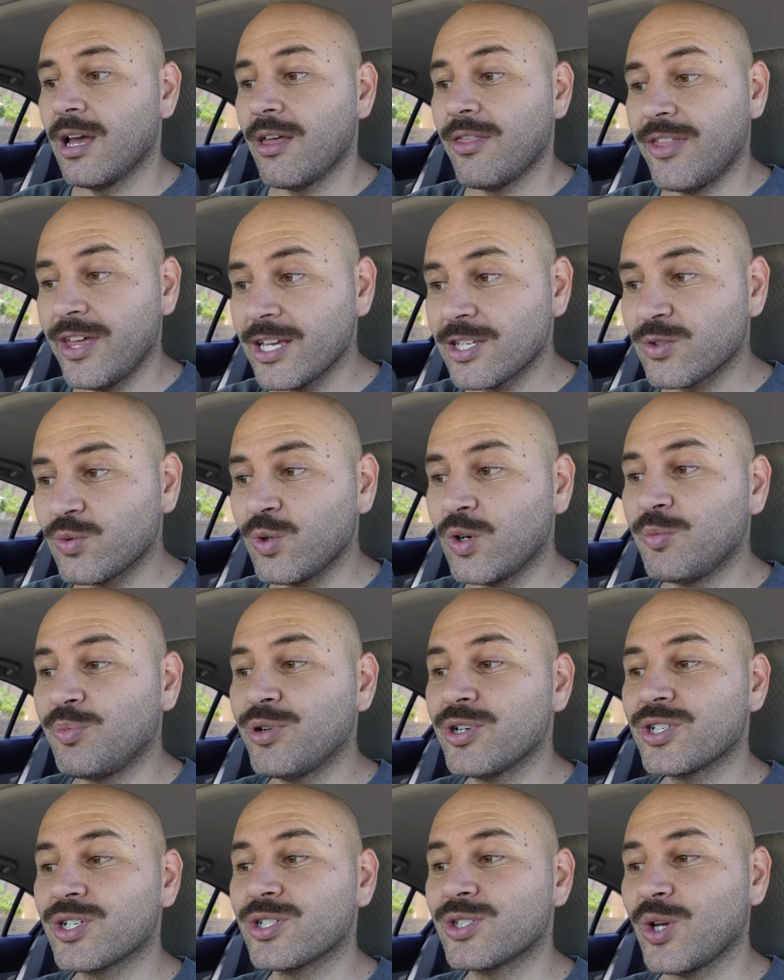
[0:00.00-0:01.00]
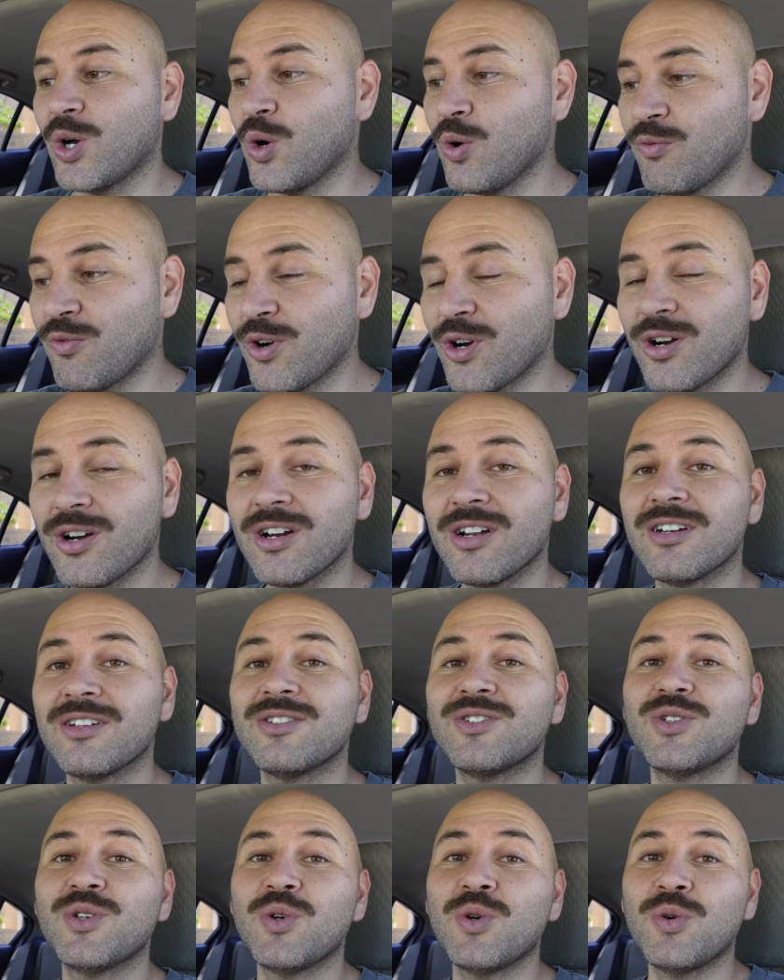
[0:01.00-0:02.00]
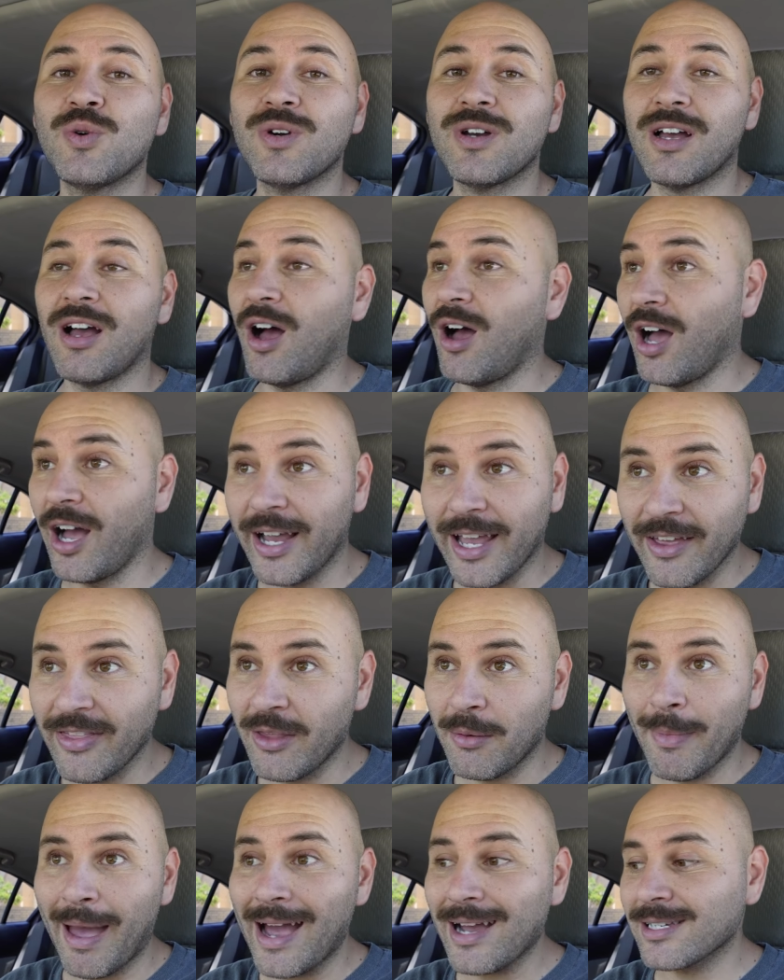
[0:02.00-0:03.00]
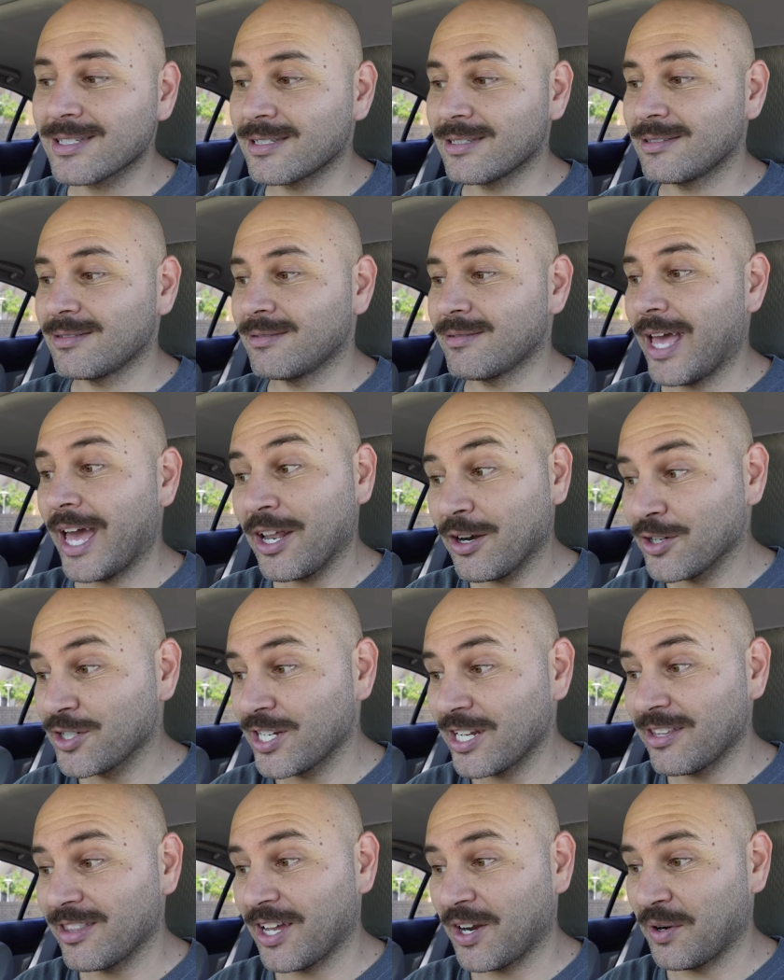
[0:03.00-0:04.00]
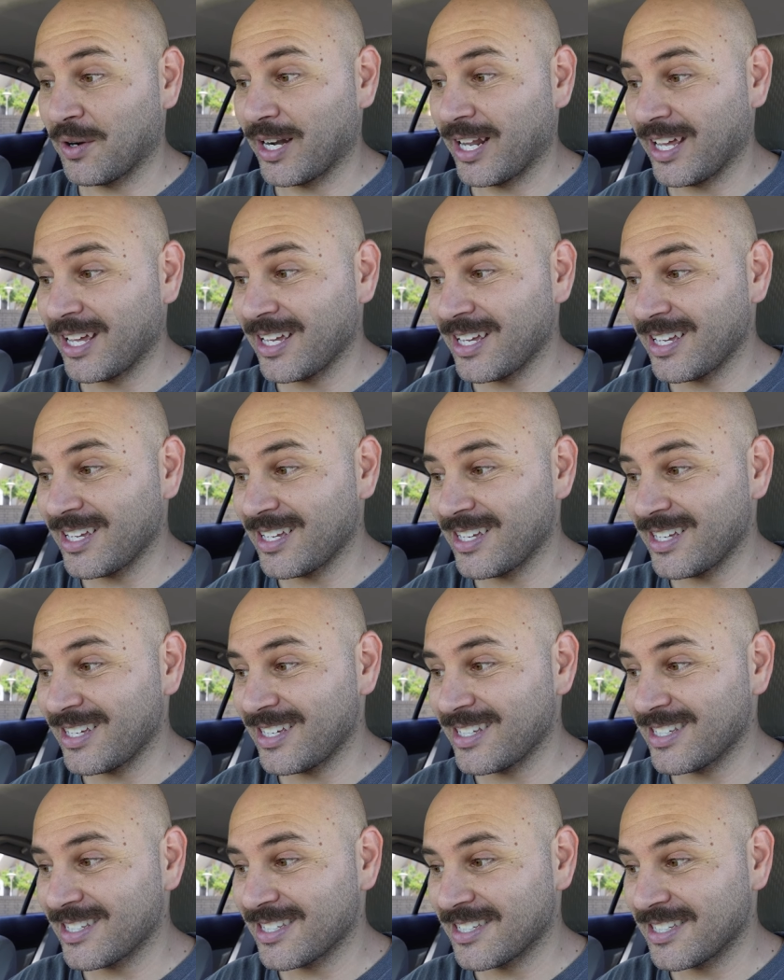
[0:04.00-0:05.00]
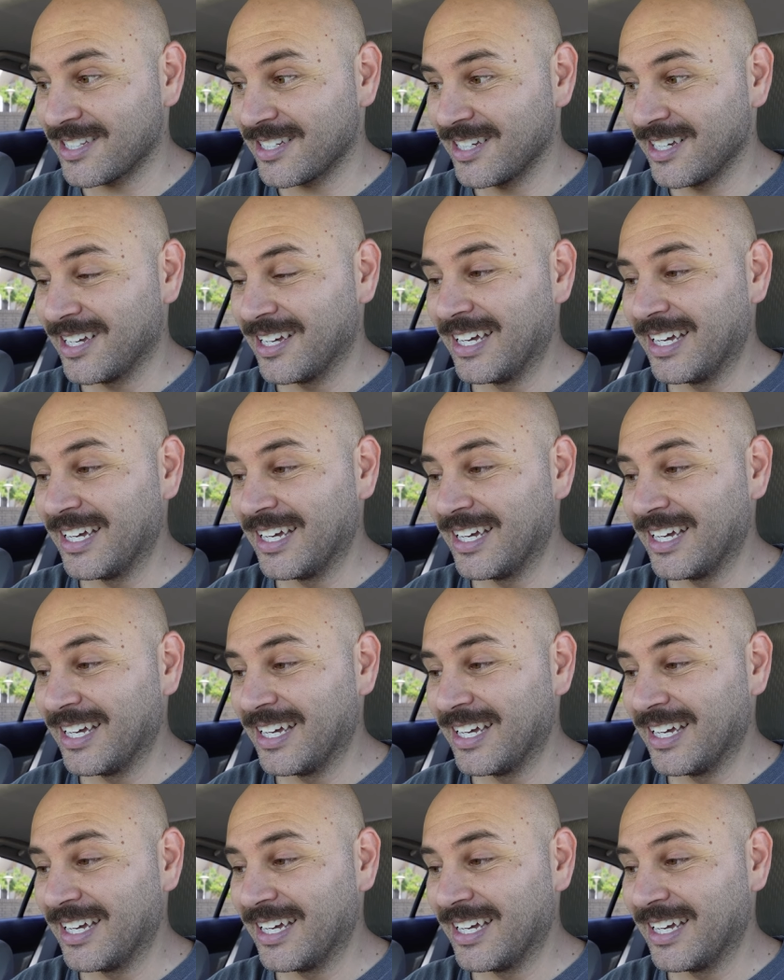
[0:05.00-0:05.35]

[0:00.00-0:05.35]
This will push us over to, again, the max energy. There it is.